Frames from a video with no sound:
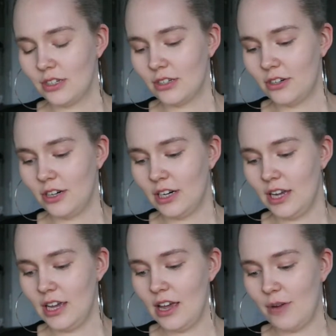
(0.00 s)

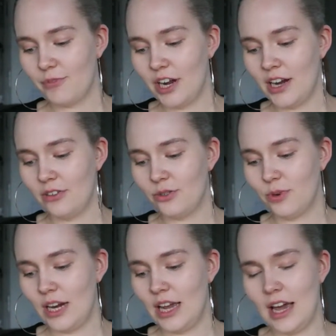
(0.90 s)
currently I'm right now
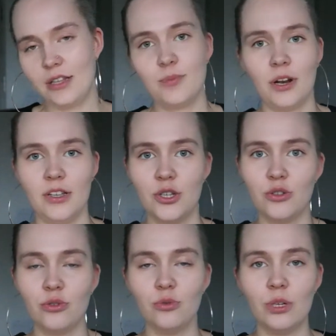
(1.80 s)
28 plus
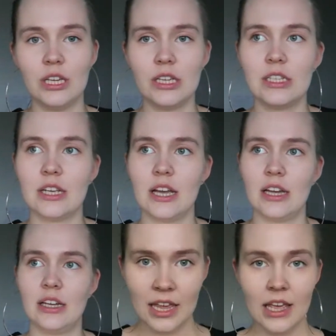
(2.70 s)
2 weeks,
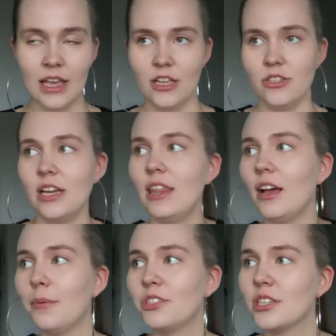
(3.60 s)
and so I
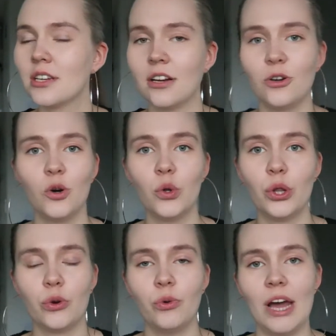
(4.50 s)
think I'm just gonna go
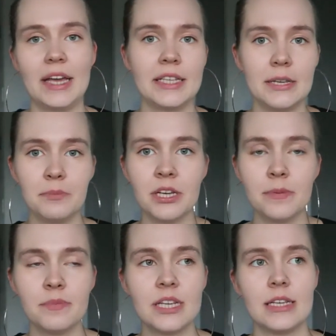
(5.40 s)
through like
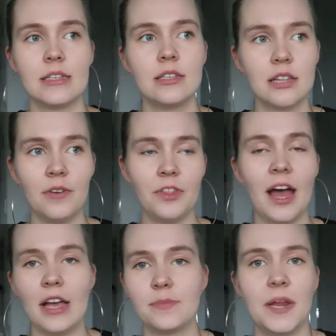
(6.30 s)
symptoms and stuff that
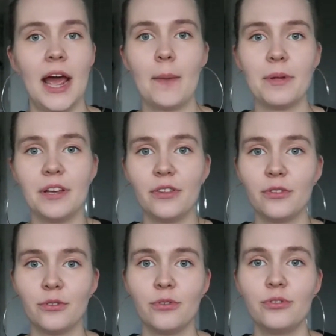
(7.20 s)
has been happening
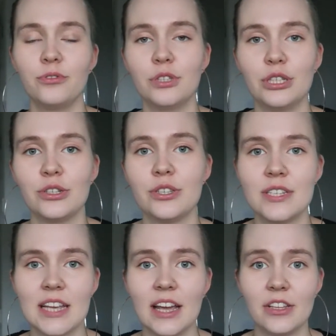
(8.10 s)
during the
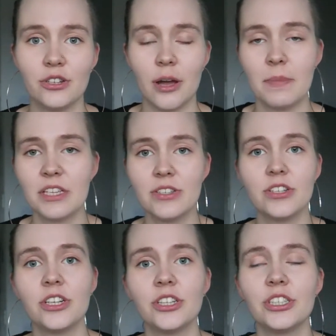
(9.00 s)
second
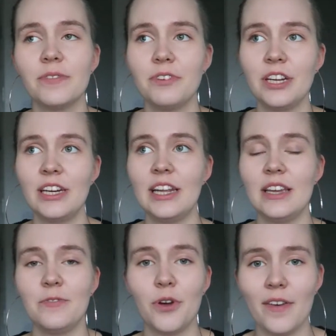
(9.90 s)
trimester.
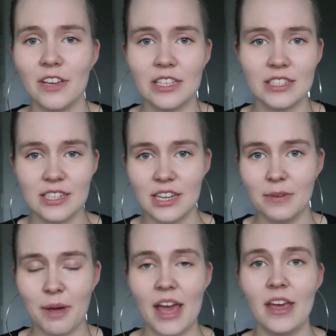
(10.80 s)
Definitely, if you haven't
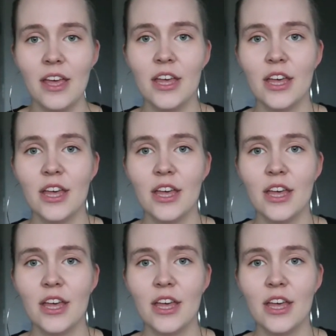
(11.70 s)
seen my